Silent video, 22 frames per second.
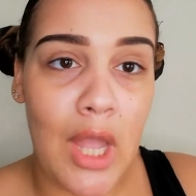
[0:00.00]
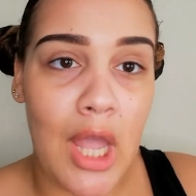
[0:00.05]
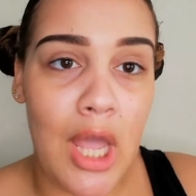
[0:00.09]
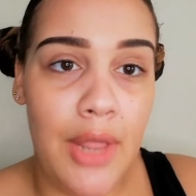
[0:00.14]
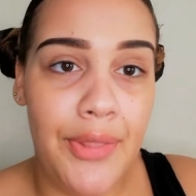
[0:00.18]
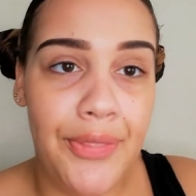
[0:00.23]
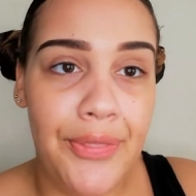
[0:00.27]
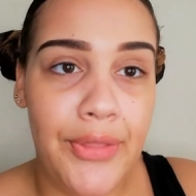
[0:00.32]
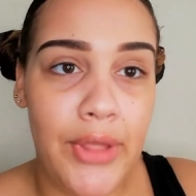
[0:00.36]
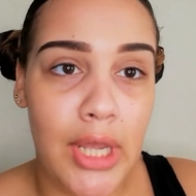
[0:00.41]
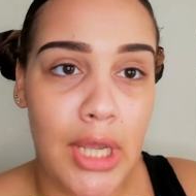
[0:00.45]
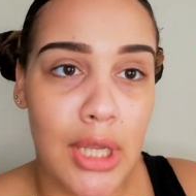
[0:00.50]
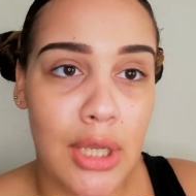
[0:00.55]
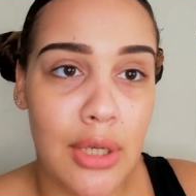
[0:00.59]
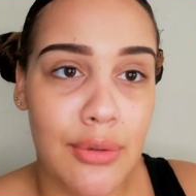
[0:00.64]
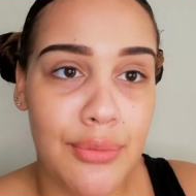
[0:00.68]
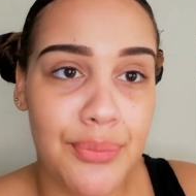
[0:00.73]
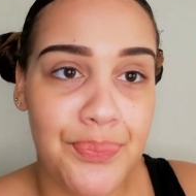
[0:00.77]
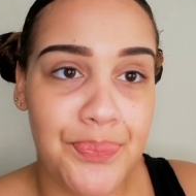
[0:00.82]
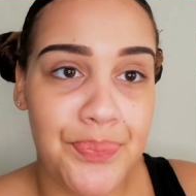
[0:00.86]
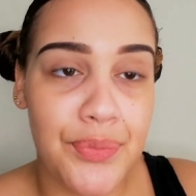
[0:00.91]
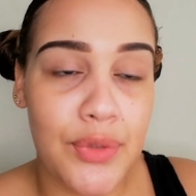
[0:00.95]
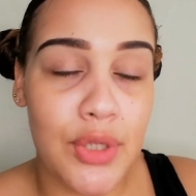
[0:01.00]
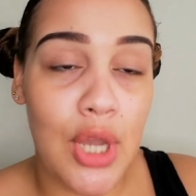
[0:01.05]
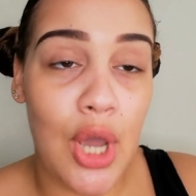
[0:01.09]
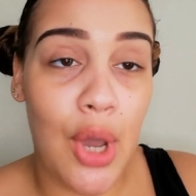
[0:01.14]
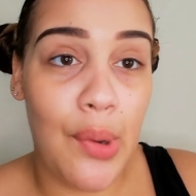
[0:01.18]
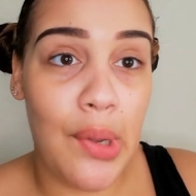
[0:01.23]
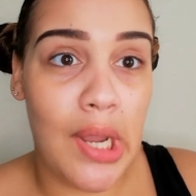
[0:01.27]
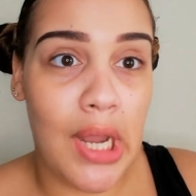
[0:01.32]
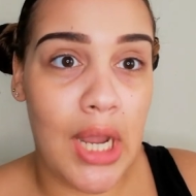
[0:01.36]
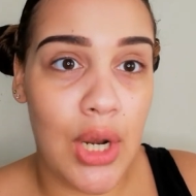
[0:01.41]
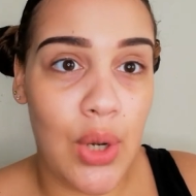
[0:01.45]
and then go
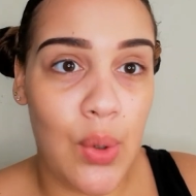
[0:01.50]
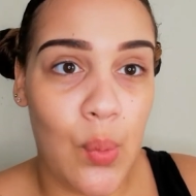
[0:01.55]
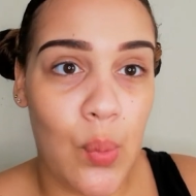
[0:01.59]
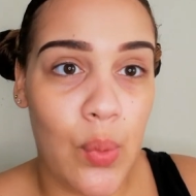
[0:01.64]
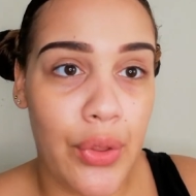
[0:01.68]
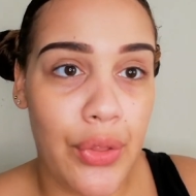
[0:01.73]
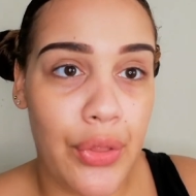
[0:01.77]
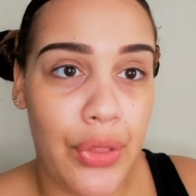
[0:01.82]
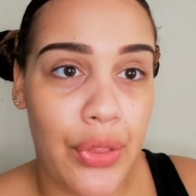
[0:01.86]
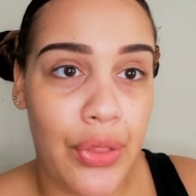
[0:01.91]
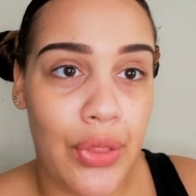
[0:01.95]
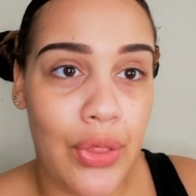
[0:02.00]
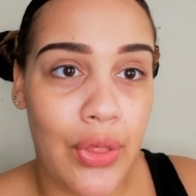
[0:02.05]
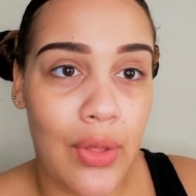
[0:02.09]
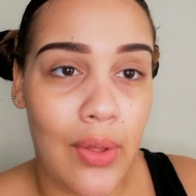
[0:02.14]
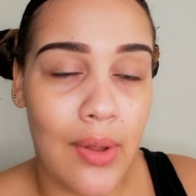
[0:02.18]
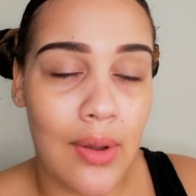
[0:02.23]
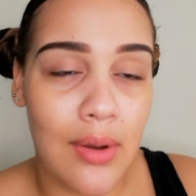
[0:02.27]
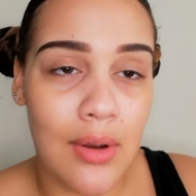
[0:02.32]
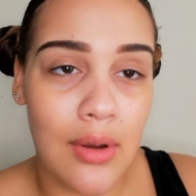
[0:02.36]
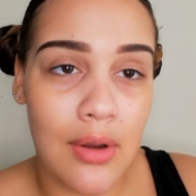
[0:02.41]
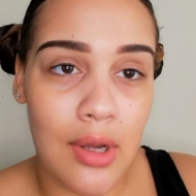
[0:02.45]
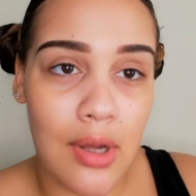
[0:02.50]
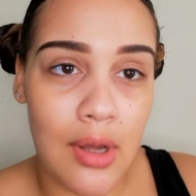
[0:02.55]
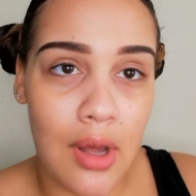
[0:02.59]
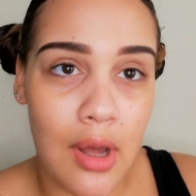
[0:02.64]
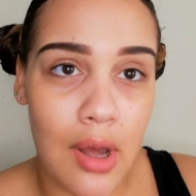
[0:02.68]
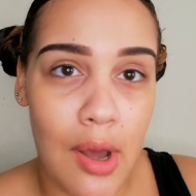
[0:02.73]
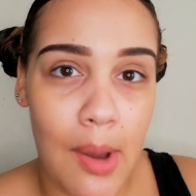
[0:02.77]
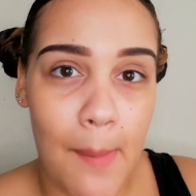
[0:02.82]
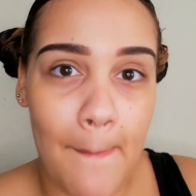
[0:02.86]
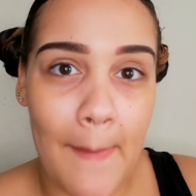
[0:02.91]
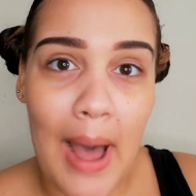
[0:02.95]
in with
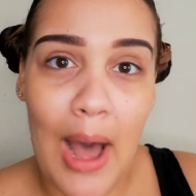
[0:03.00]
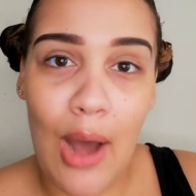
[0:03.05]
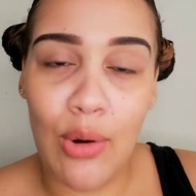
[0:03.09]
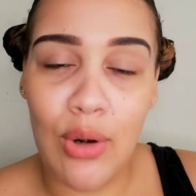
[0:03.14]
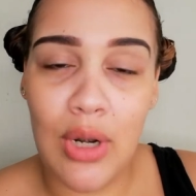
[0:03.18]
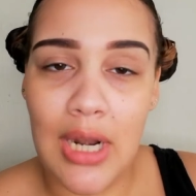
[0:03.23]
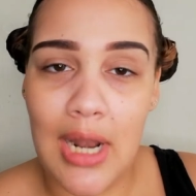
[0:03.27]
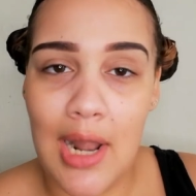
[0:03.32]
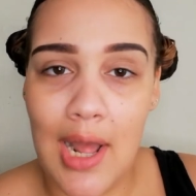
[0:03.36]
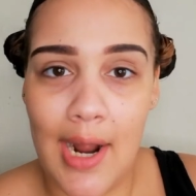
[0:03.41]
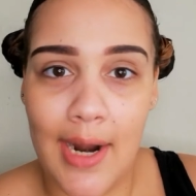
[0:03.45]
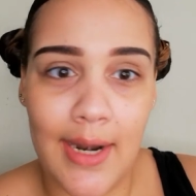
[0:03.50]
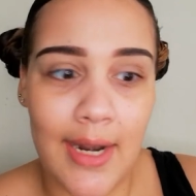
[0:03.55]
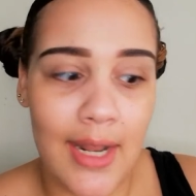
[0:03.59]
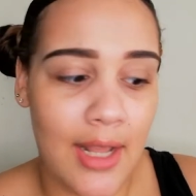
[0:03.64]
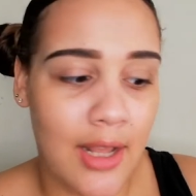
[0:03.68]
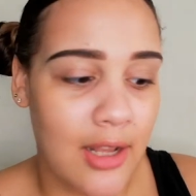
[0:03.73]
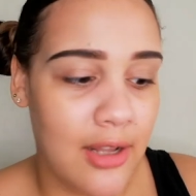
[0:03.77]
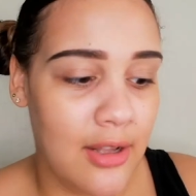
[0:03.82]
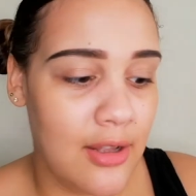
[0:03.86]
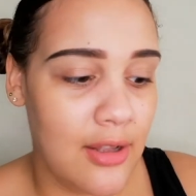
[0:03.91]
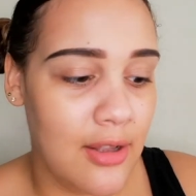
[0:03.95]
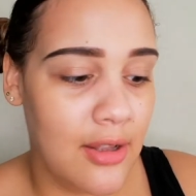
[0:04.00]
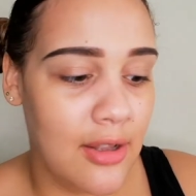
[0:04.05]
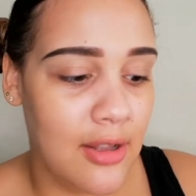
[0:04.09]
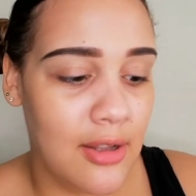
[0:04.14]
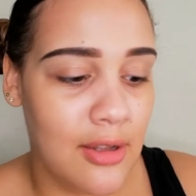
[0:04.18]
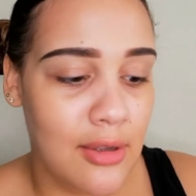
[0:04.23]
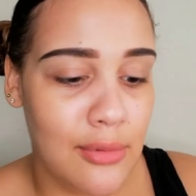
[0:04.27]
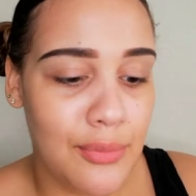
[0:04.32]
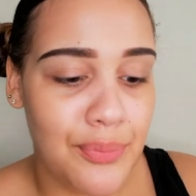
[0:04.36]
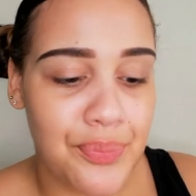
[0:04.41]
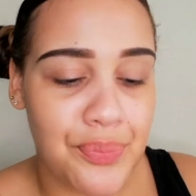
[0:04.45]
outlining
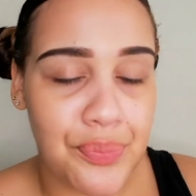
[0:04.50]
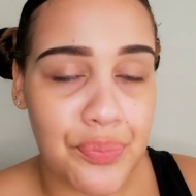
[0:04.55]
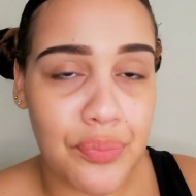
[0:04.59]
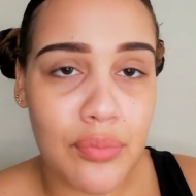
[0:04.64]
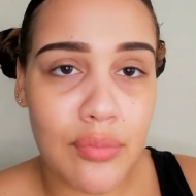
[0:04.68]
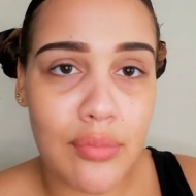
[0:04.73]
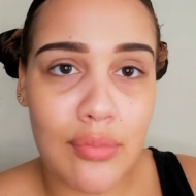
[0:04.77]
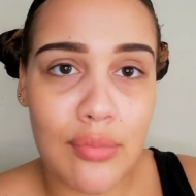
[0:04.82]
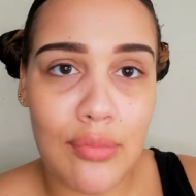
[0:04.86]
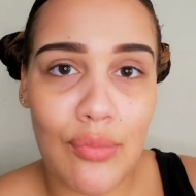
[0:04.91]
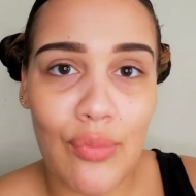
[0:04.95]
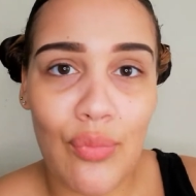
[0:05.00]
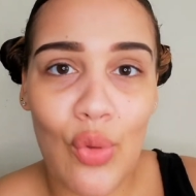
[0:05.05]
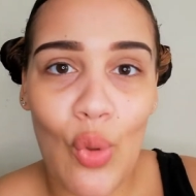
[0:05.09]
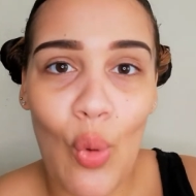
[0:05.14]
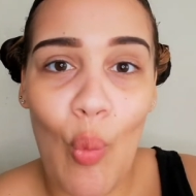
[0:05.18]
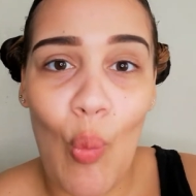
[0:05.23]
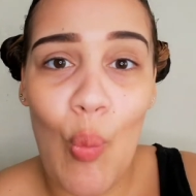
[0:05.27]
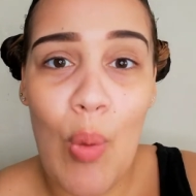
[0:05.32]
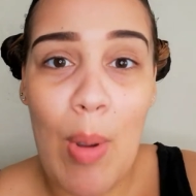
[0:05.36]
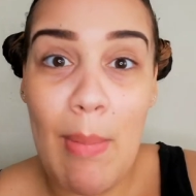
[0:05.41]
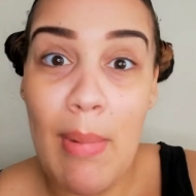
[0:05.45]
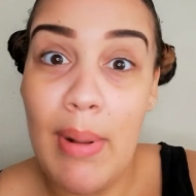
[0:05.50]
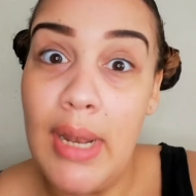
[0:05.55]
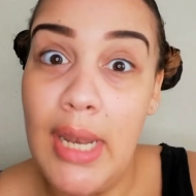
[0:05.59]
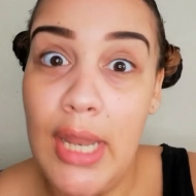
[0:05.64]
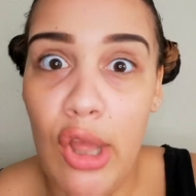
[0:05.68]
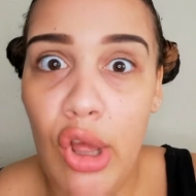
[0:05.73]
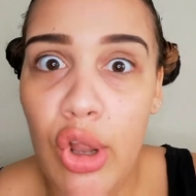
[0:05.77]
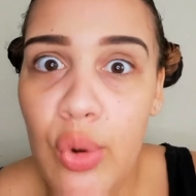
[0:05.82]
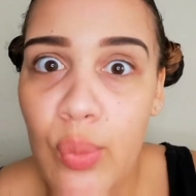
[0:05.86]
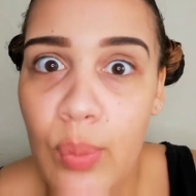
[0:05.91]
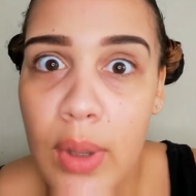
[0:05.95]
where my
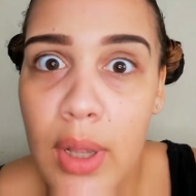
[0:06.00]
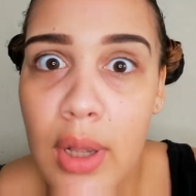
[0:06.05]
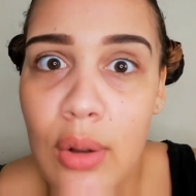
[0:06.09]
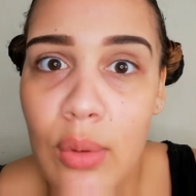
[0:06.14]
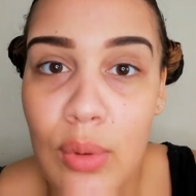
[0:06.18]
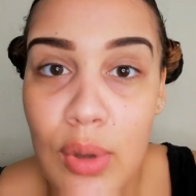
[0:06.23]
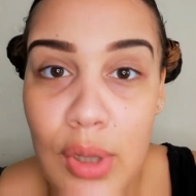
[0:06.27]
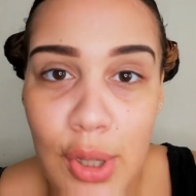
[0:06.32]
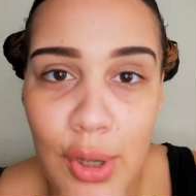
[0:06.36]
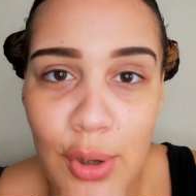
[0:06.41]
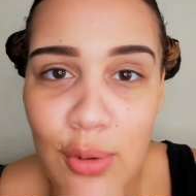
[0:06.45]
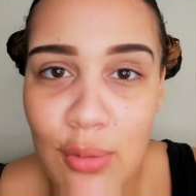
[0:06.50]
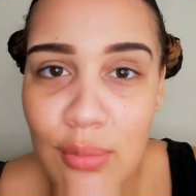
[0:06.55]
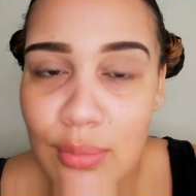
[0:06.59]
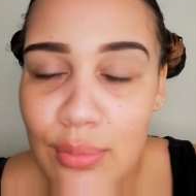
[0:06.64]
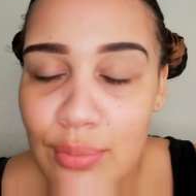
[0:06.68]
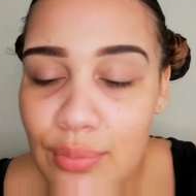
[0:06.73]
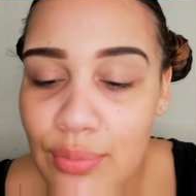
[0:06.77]
neon wing will go.